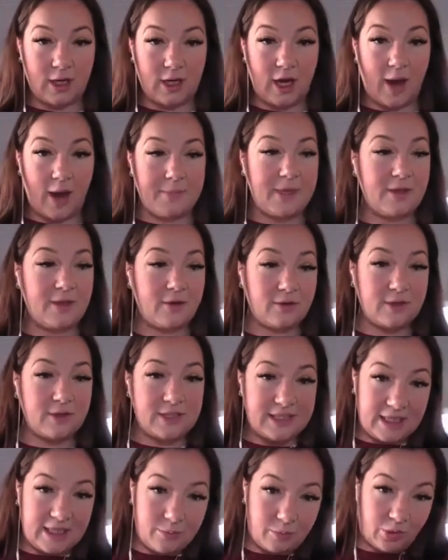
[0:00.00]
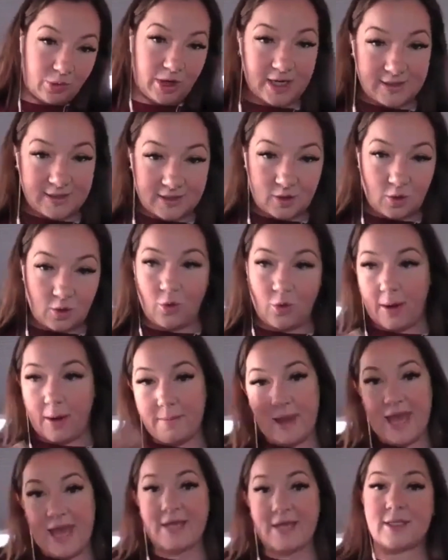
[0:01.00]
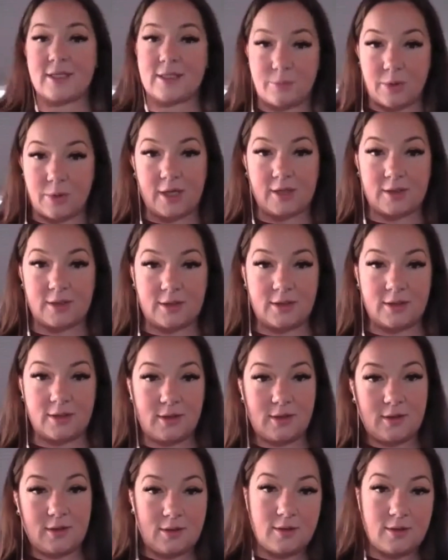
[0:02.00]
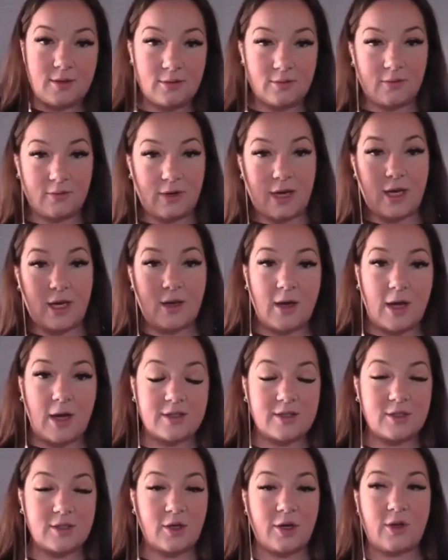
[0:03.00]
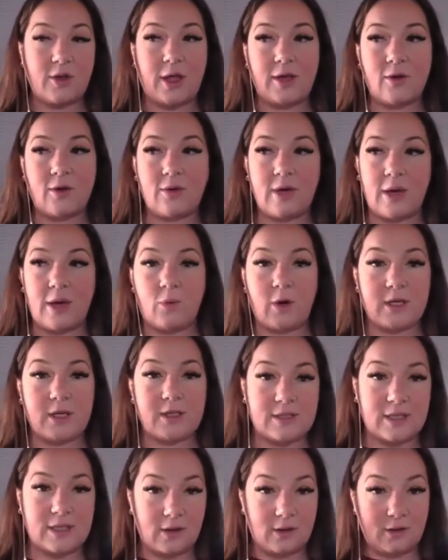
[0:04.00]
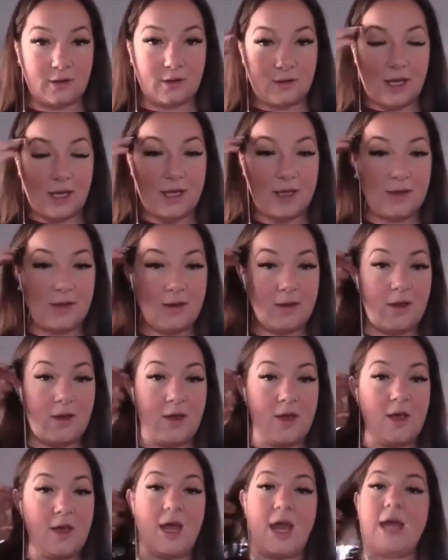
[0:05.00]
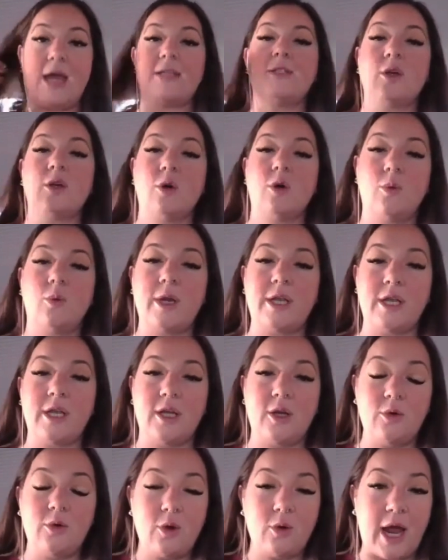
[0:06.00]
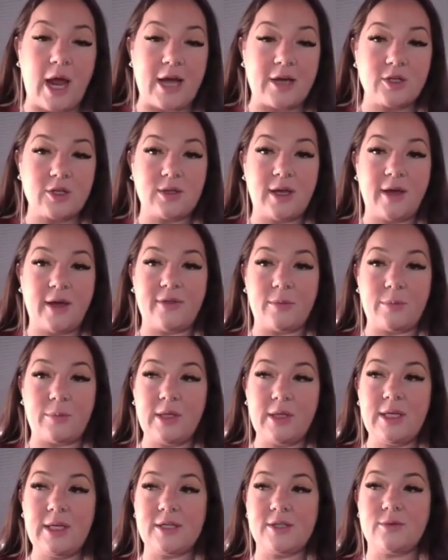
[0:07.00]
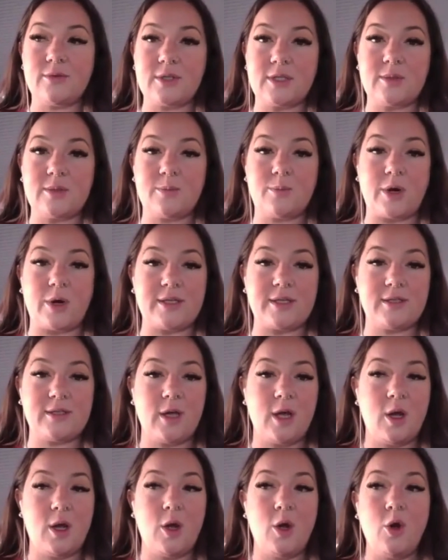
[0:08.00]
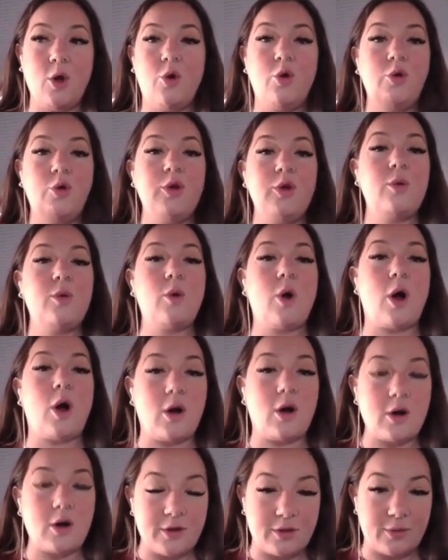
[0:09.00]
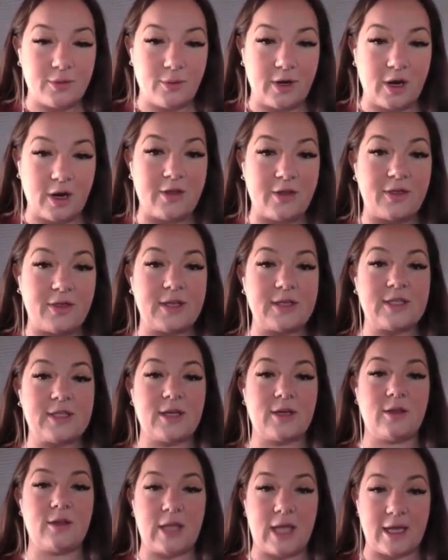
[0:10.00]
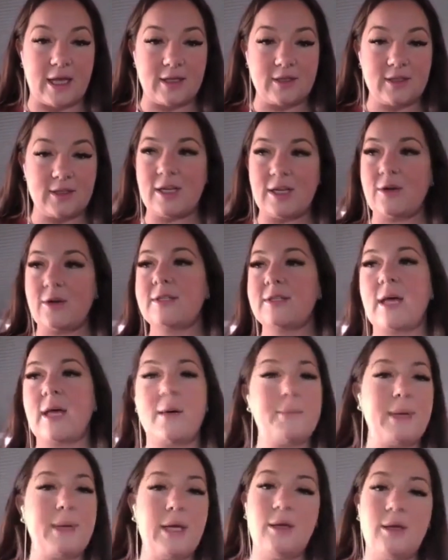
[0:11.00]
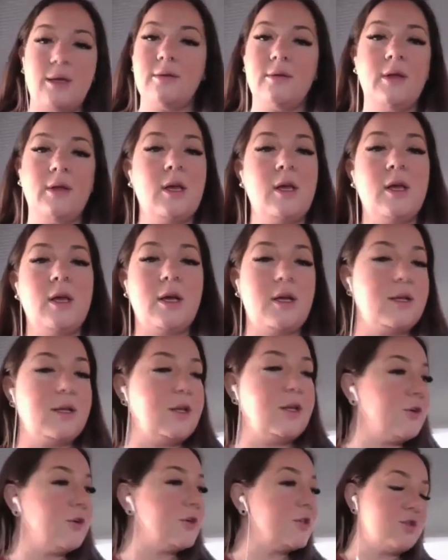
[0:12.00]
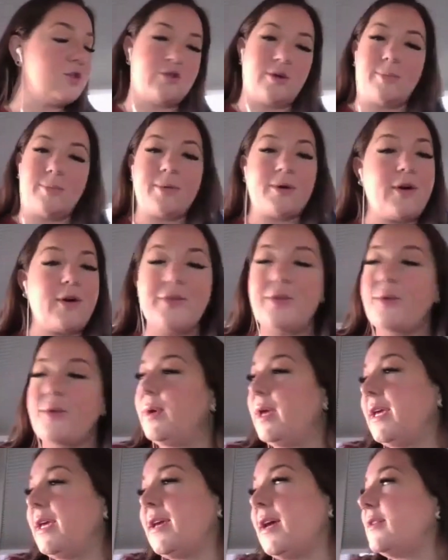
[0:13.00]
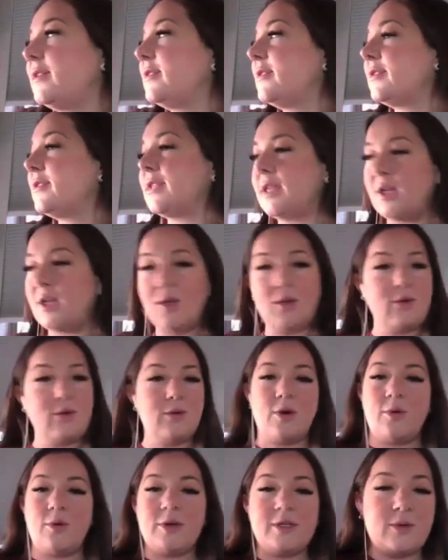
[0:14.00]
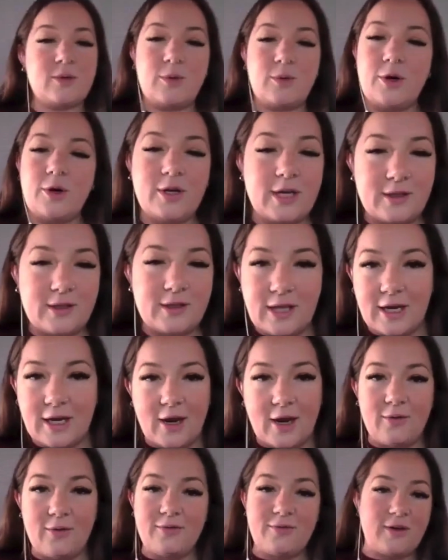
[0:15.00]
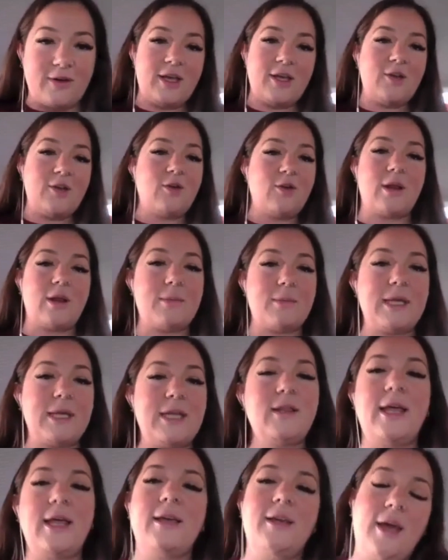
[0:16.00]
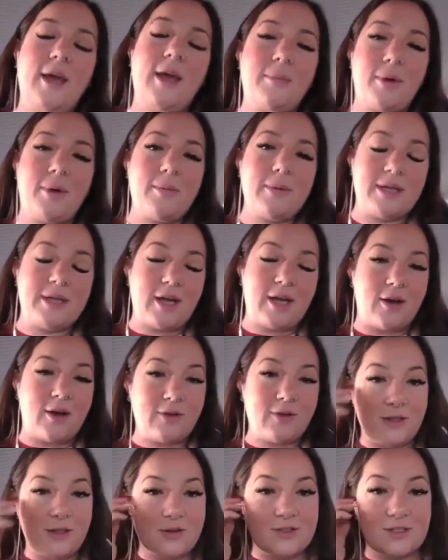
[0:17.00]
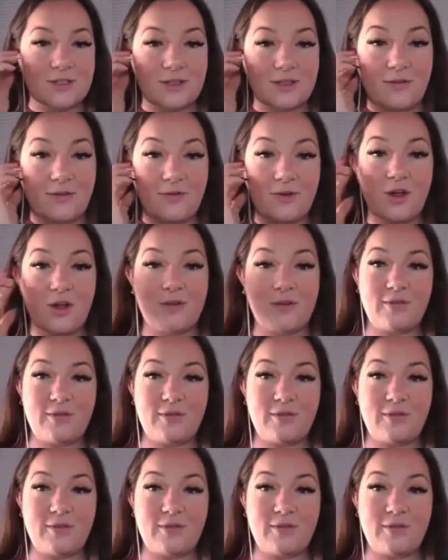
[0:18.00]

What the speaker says: right? I'm either depressed or I'm expressed, right? And so you're like, okay, what does that look like? And so when you don't actually have the ability to express who you are through an authentic lens, now does that mean you're a stripper on the weekends and you go into work in that outfit? You know what I mean? Like, yeah, probably not. Okay, there's a level